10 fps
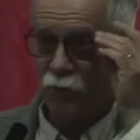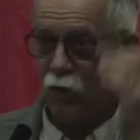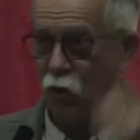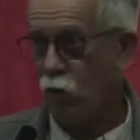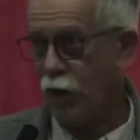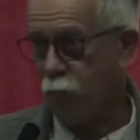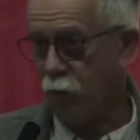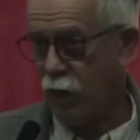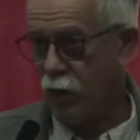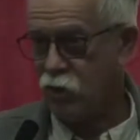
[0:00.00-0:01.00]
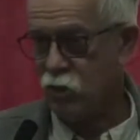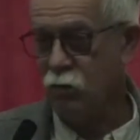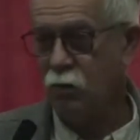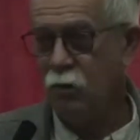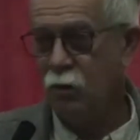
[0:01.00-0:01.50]
they all ride bikes
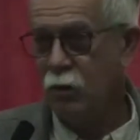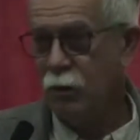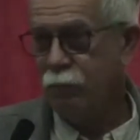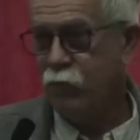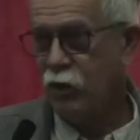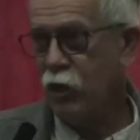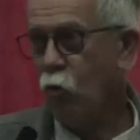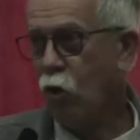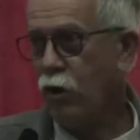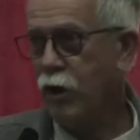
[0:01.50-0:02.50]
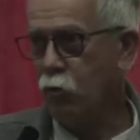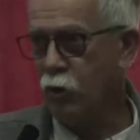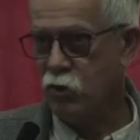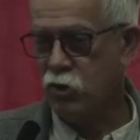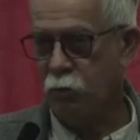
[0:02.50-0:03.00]
and they wear
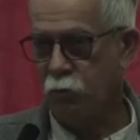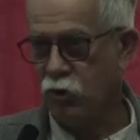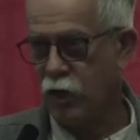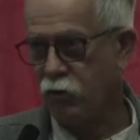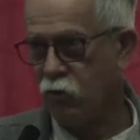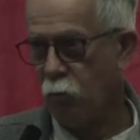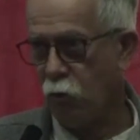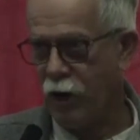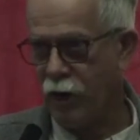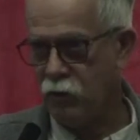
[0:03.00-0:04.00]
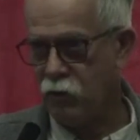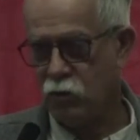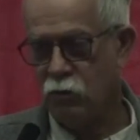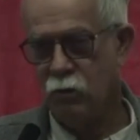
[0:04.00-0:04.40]
helmets to protect their brains.